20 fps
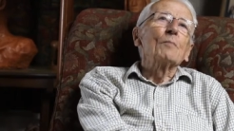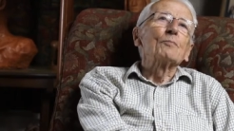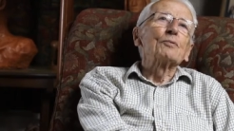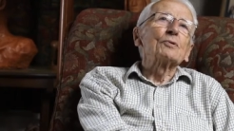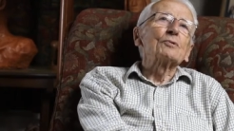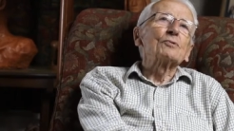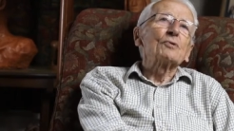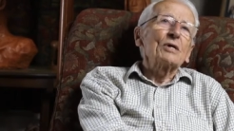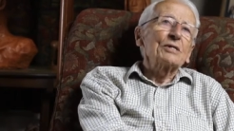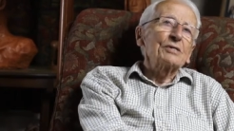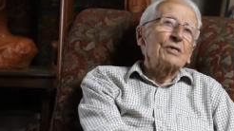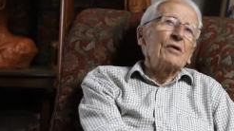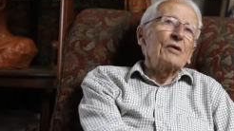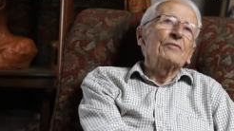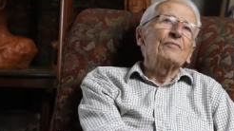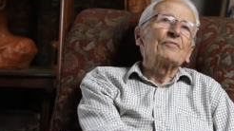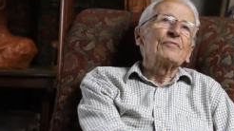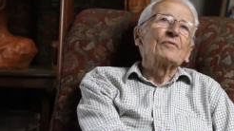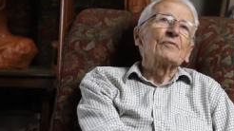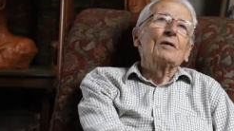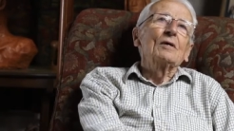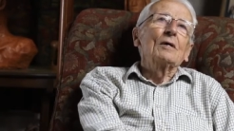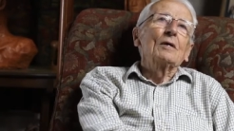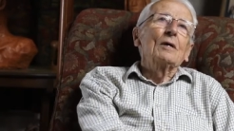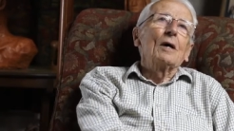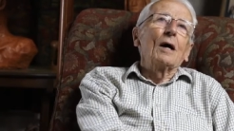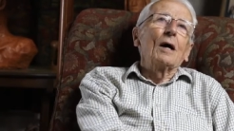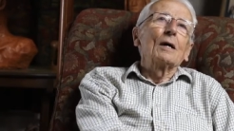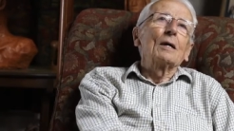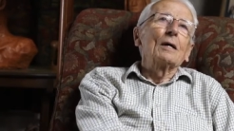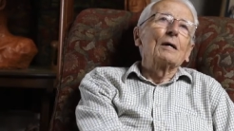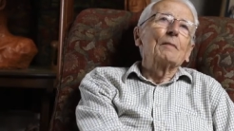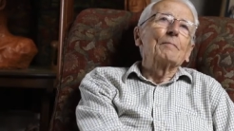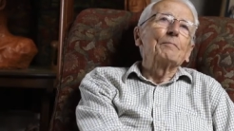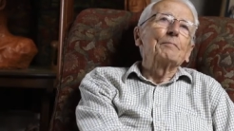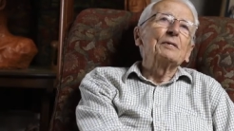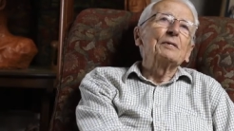progressive uh,